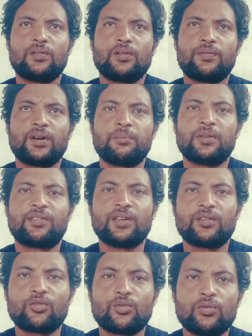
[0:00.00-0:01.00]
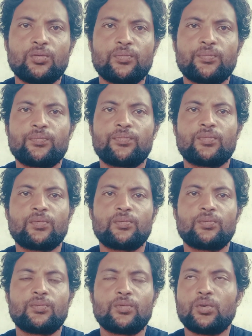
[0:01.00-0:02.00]
if I may say so,
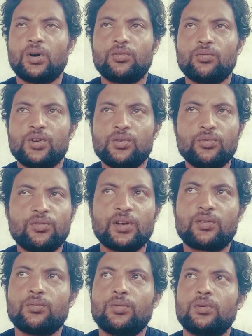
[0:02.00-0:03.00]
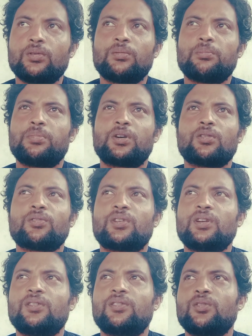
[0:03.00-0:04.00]
though I don't use that word because
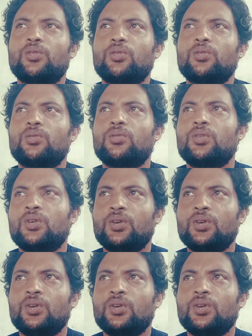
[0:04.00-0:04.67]
there is no